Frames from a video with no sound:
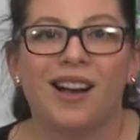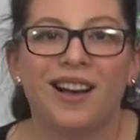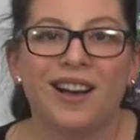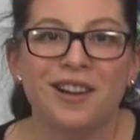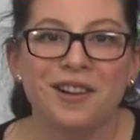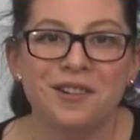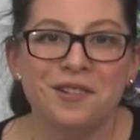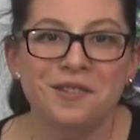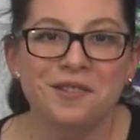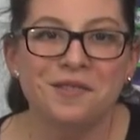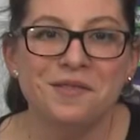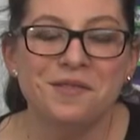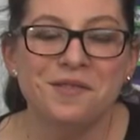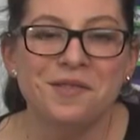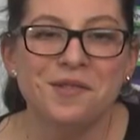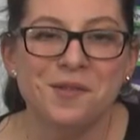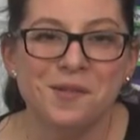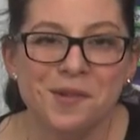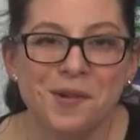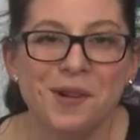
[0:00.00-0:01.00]
Oh,
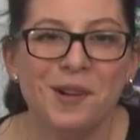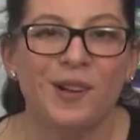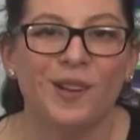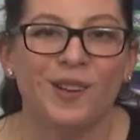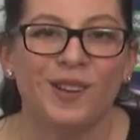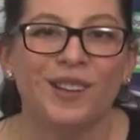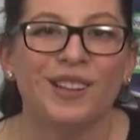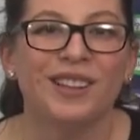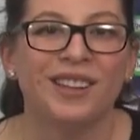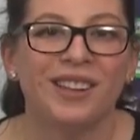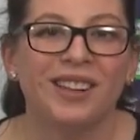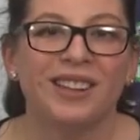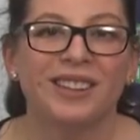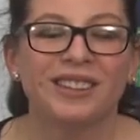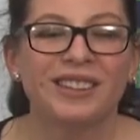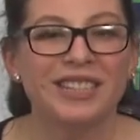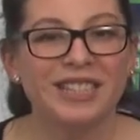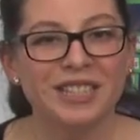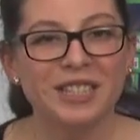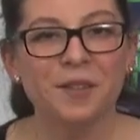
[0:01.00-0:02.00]
cool.
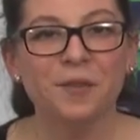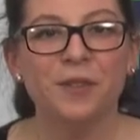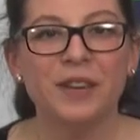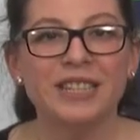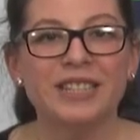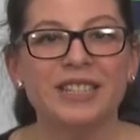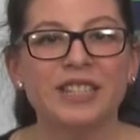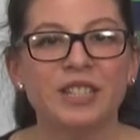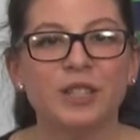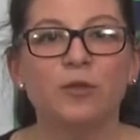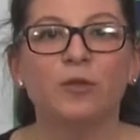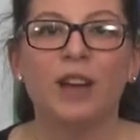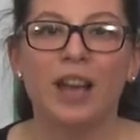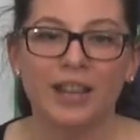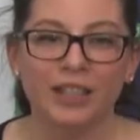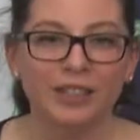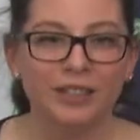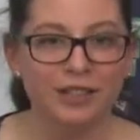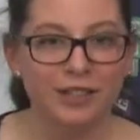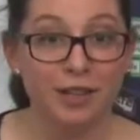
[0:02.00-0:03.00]
These defenses
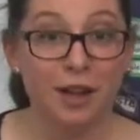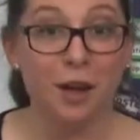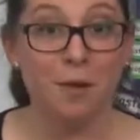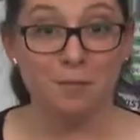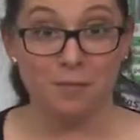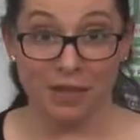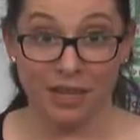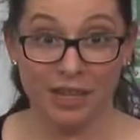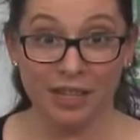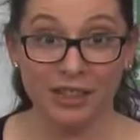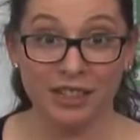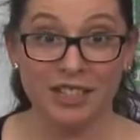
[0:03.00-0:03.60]
finally taught me